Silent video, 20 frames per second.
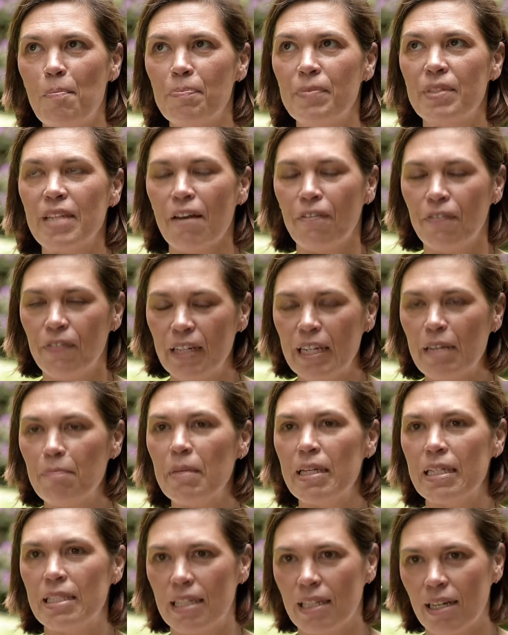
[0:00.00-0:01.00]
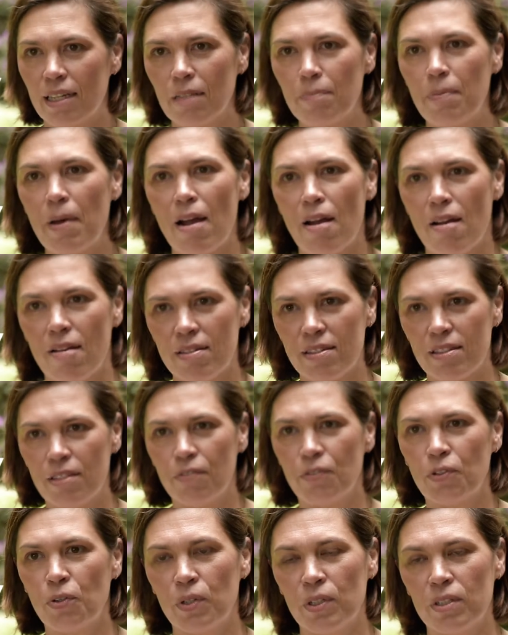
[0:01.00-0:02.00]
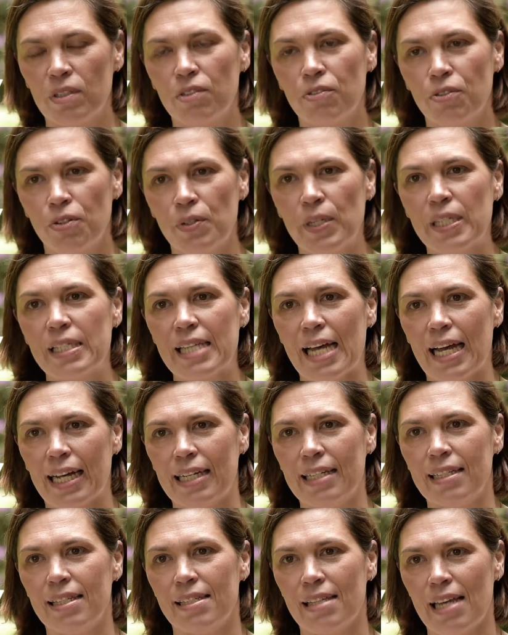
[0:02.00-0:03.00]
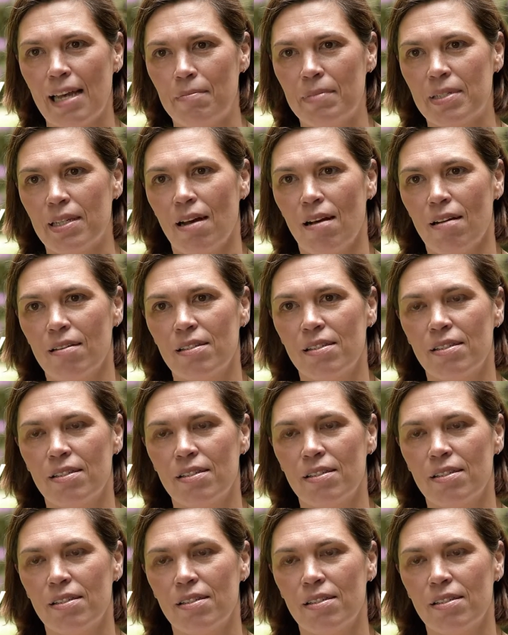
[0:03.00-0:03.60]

Definitely meeting other parents who've gone through exactly the same as us.